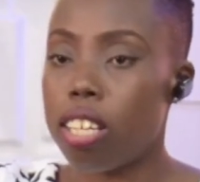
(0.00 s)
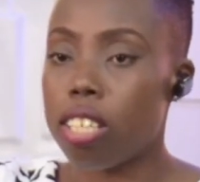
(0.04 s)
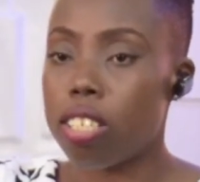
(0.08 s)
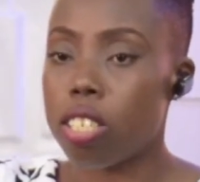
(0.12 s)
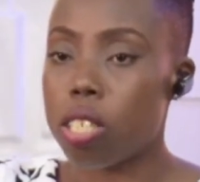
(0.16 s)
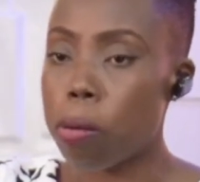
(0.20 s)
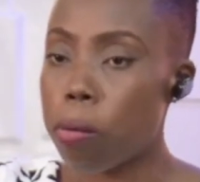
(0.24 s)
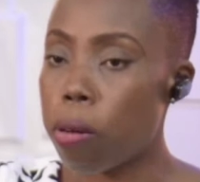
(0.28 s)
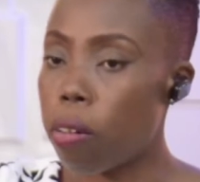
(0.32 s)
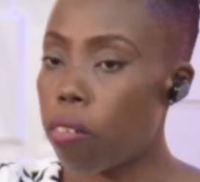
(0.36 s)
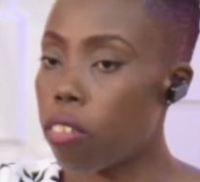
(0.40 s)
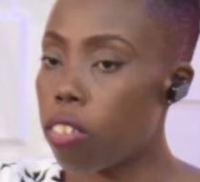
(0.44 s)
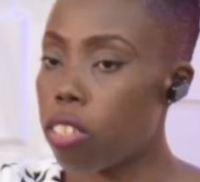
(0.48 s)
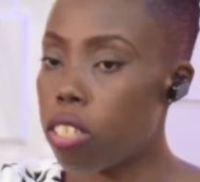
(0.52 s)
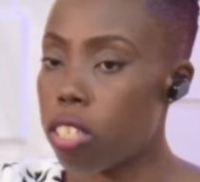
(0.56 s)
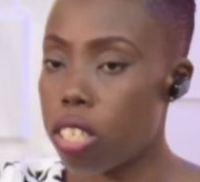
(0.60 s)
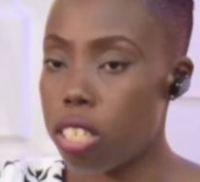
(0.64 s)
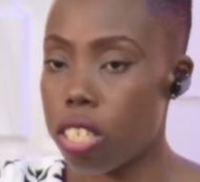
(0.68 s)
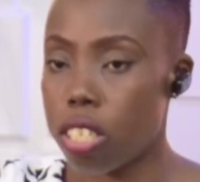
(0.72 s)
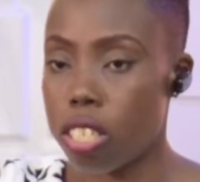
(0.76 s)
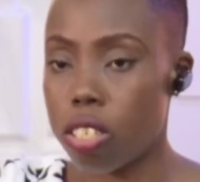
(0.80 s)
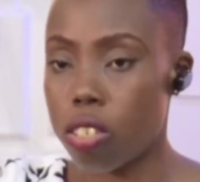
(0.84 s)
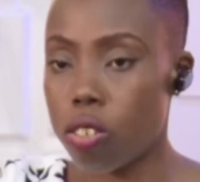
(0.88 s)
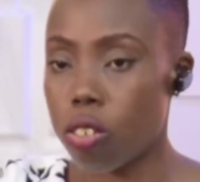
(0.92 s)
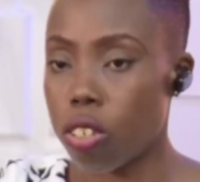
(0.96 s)
some of these
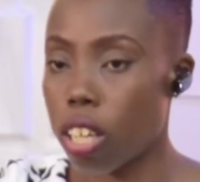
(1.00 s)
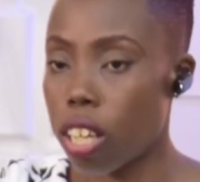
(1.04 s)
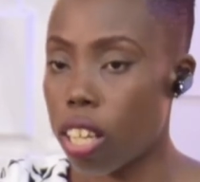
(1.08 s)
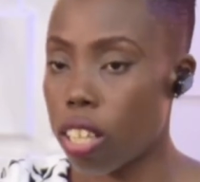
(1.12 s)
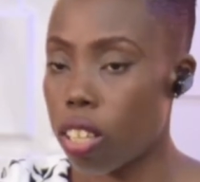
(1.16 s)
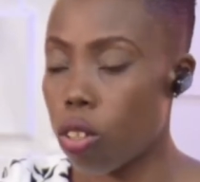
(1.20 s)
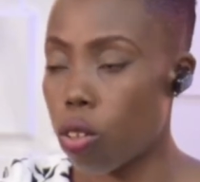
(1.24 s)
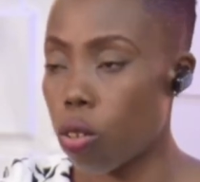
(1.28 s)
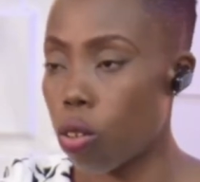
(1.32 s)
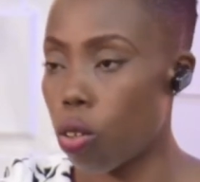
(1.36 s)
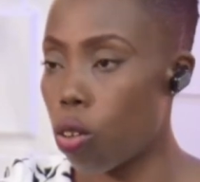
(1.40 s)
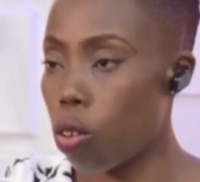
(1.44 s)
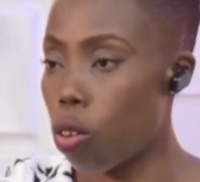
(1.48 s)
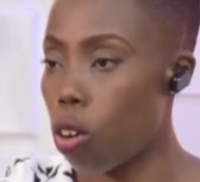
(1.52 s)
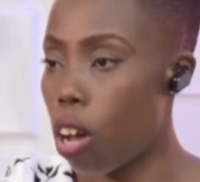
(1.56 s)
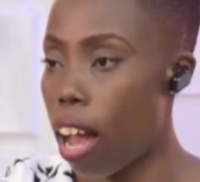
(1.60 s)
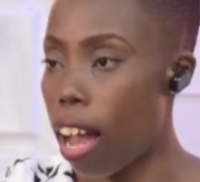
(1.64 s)
things don't get to you.